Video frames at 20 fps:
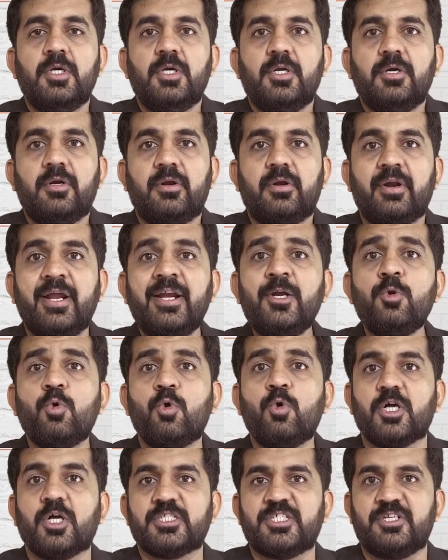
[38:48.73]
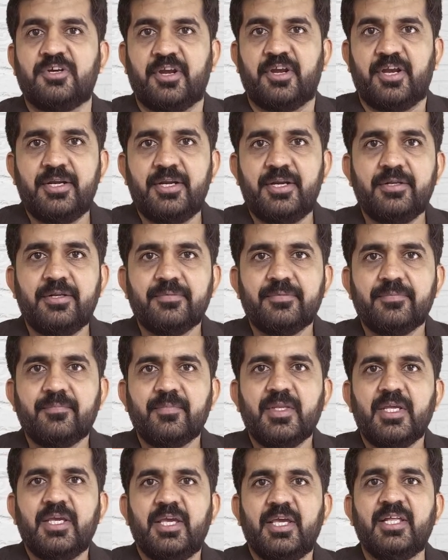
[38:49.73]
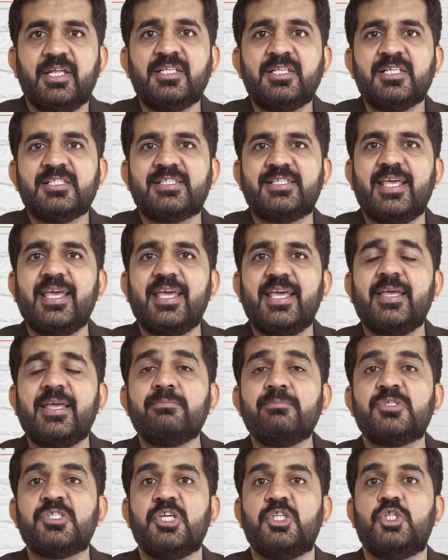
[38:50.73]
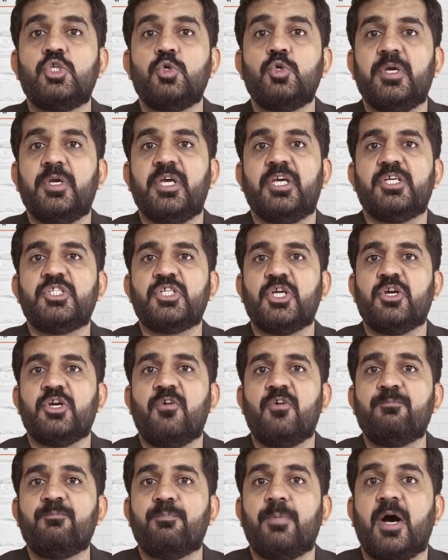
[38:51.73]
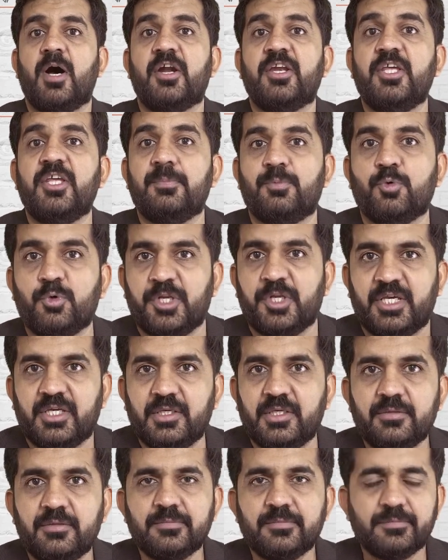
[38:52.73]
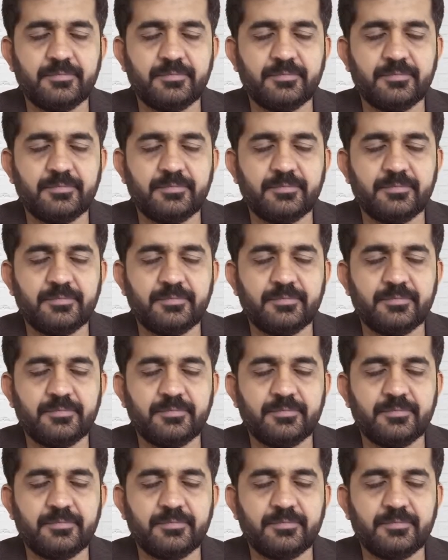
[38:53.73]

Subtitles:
Try to concentrate in the same situation of Pani Puri.